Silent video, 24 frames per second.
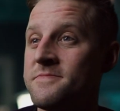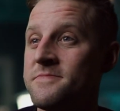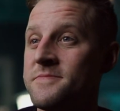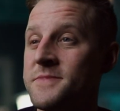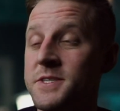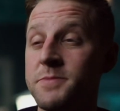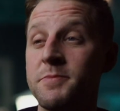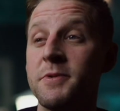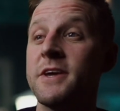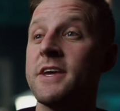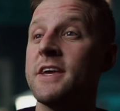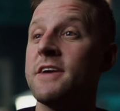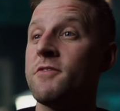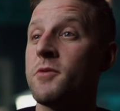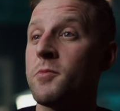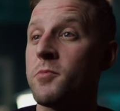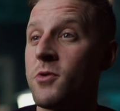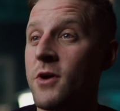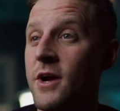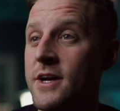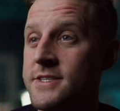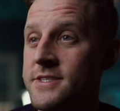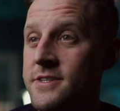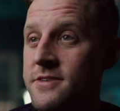speaking of
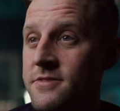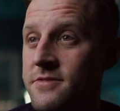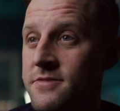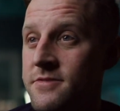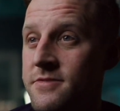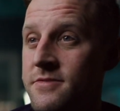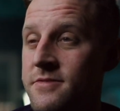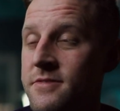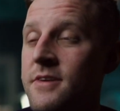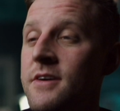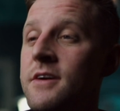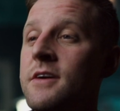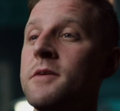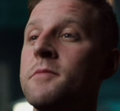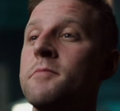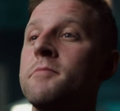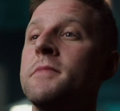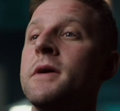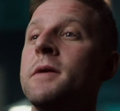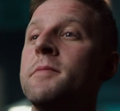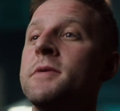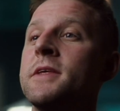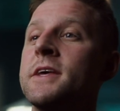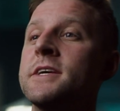impressive,
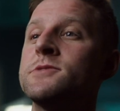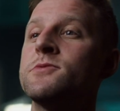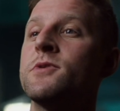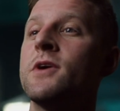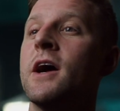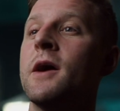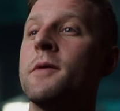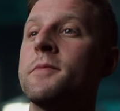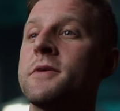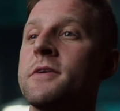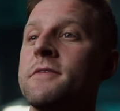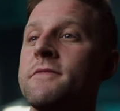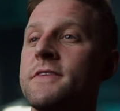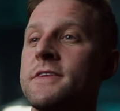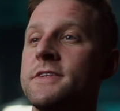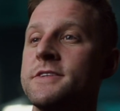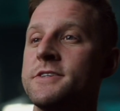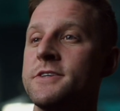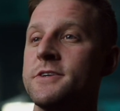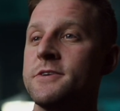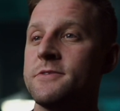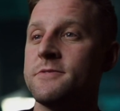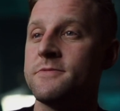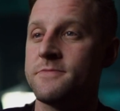maybe this will help convince
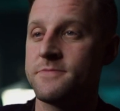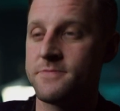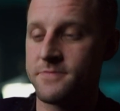you.